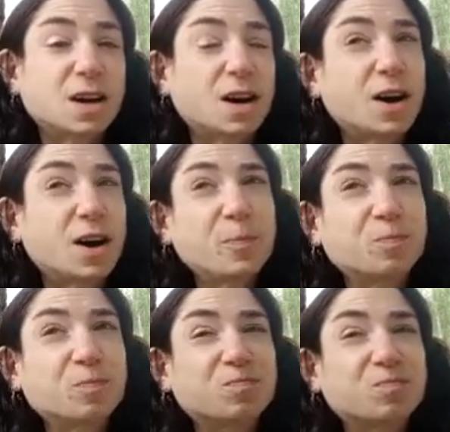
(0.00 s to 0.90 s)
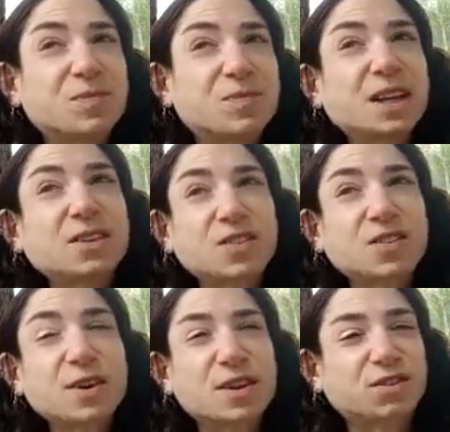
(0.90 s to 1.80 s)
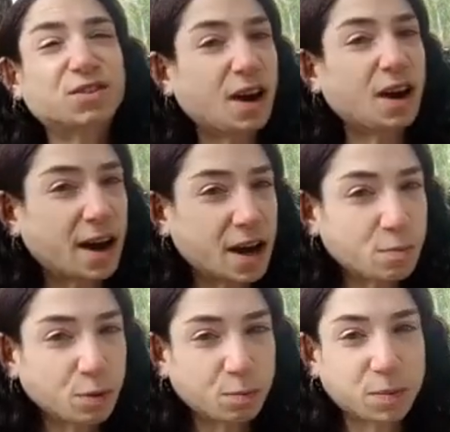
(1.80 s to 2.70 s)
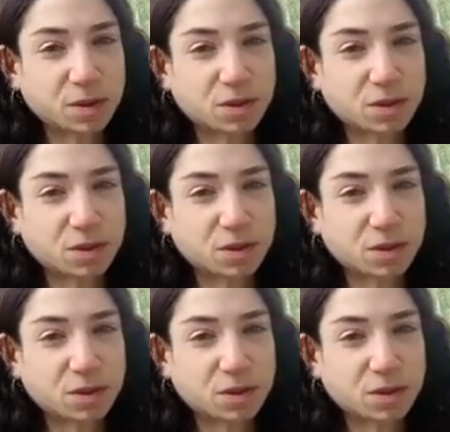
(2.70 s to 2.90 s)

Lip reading: Not necessarily the type, but